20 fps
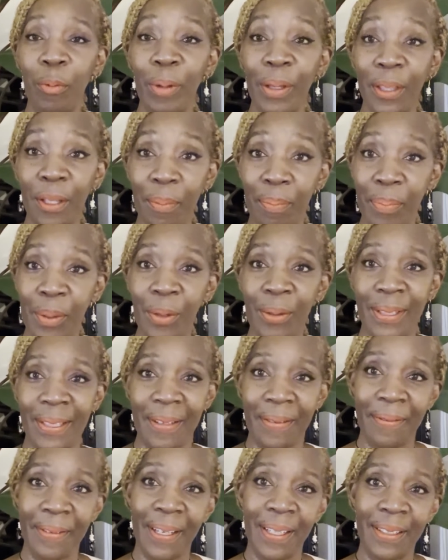with
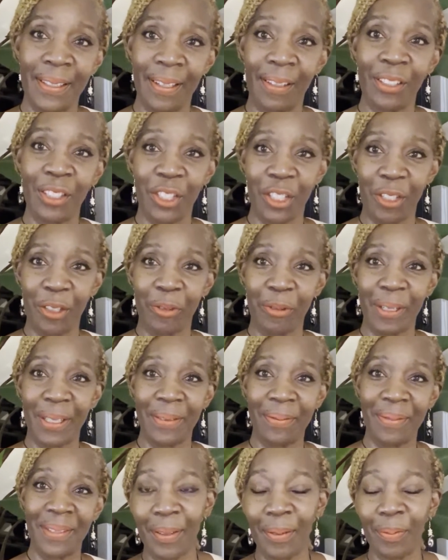abusive adult
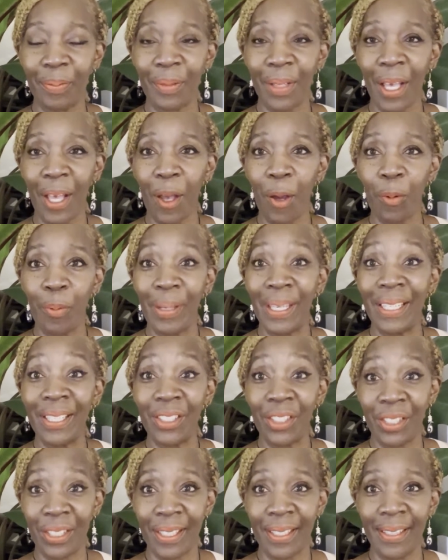children. How we
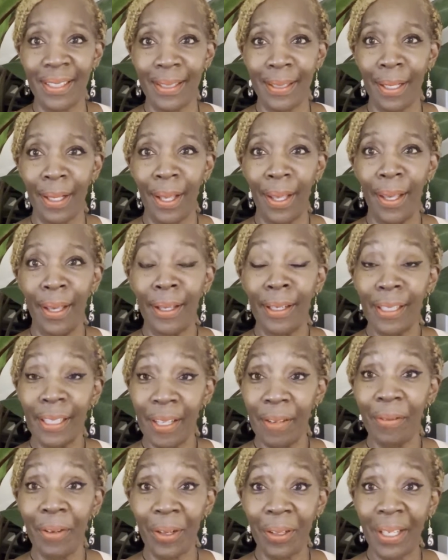can just
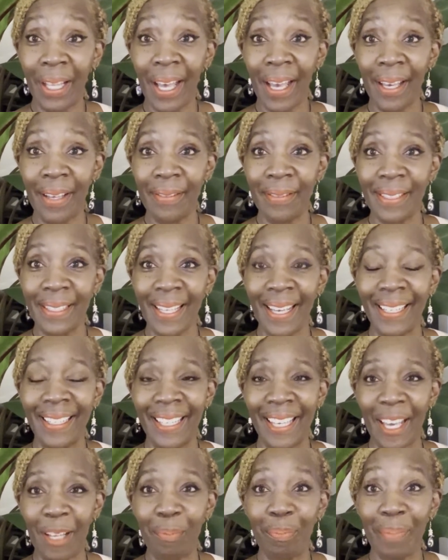live our lives
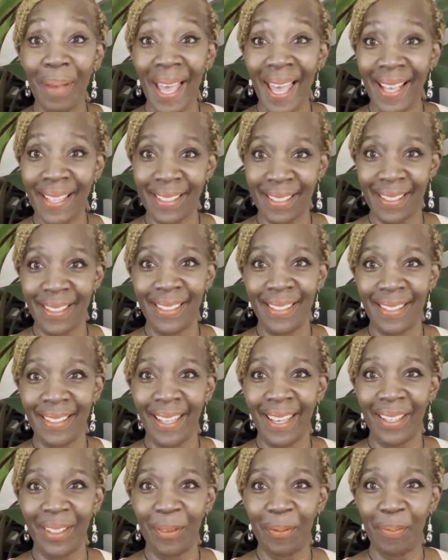and get past this
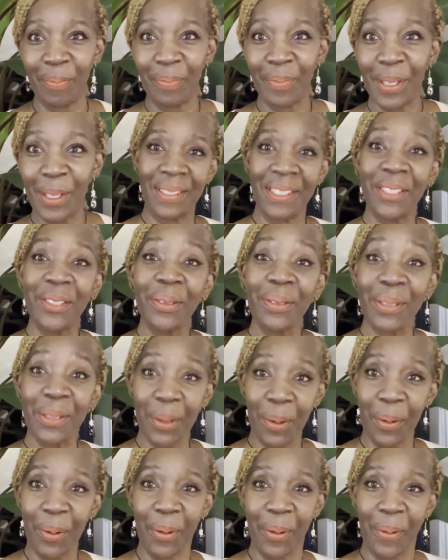thing. So
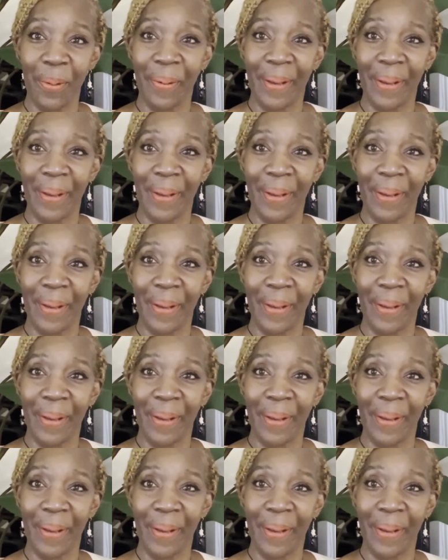don't go